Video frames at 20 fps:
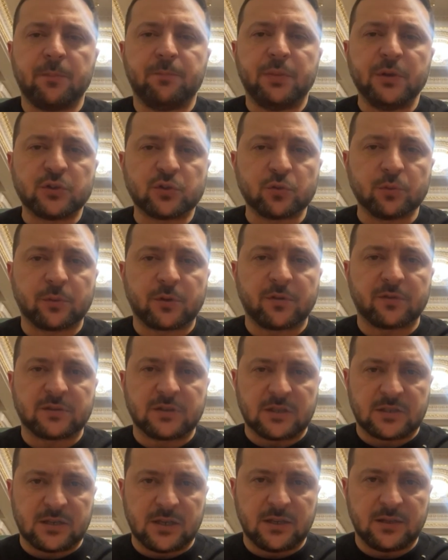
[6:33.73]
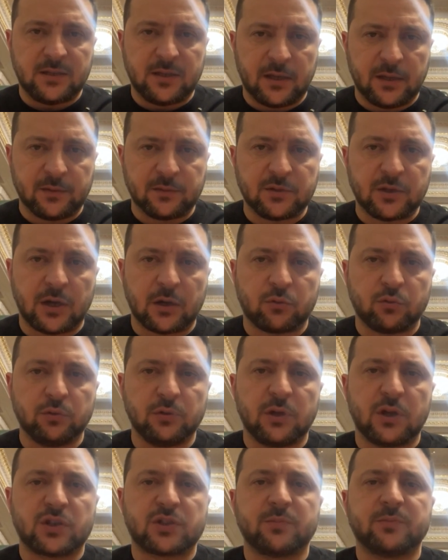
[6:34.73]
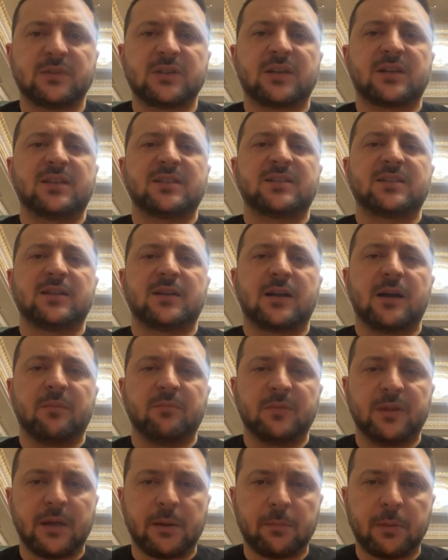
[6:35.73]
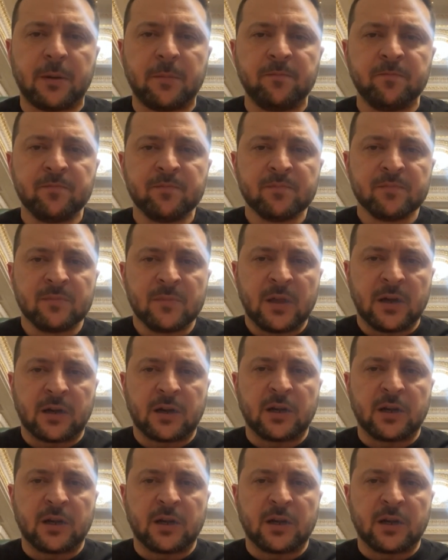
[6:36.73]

The cash has been held up for weeks by a dispute in Congress,